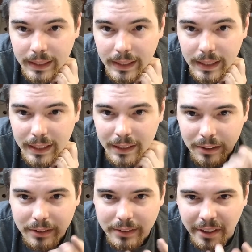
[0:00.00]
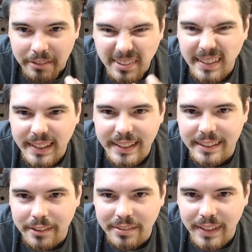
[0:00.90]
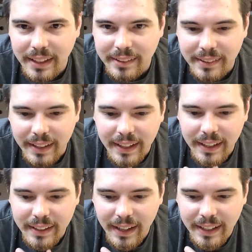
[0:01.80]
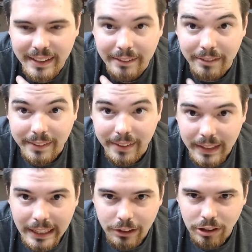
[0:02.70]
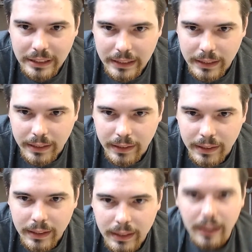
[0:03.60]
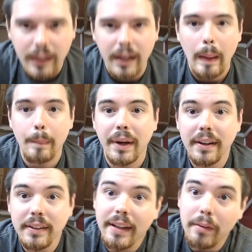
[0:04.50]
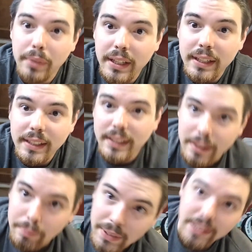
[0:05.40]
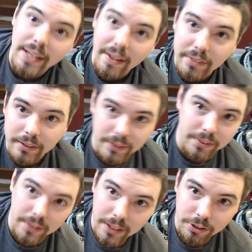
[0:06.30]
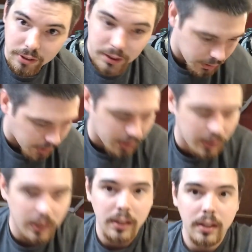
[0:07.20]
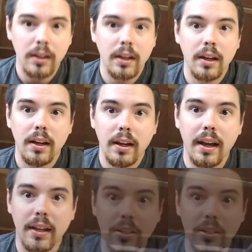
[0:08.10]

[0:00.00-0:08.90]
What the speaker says: you can start feeling it in your face, and I need ventilation in here. Apparently, I'm being an idiot by not having ventilation in here. Okay,